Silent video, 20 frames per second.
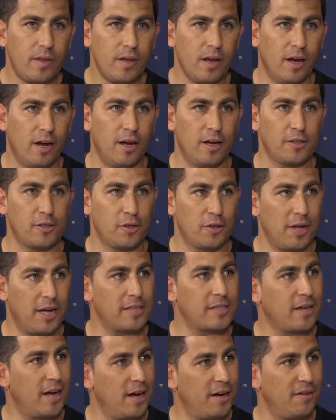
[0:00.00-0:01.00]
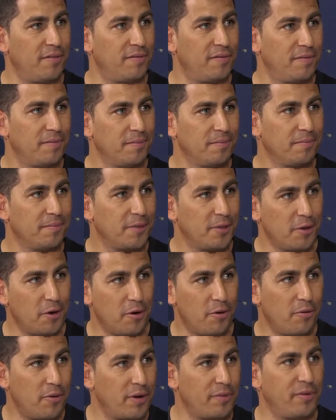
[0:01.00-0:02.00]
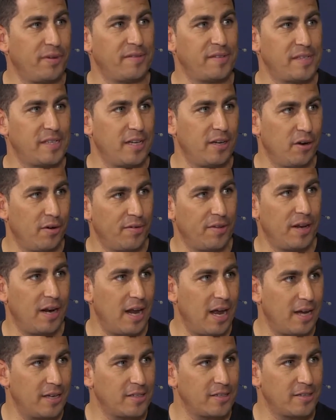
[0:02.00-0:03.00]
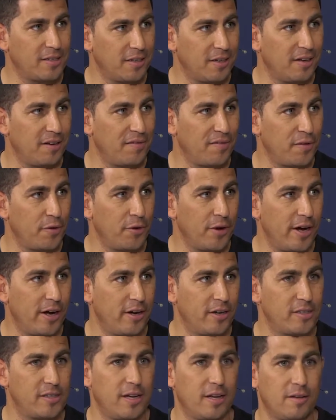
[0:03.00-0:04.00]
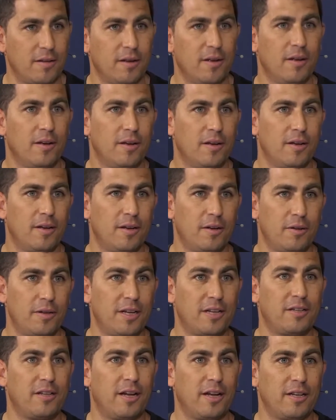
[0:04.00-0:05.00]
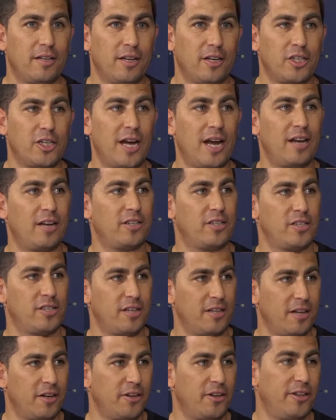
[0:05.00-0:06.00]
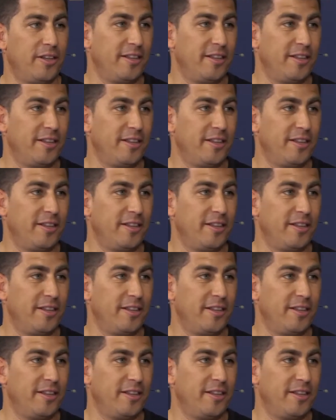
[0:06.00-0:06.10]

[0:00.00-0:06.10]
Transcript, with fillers: Uh, so that's kind of you know, what we've seen over the last uh, few years that uh, that the, the challenges in the,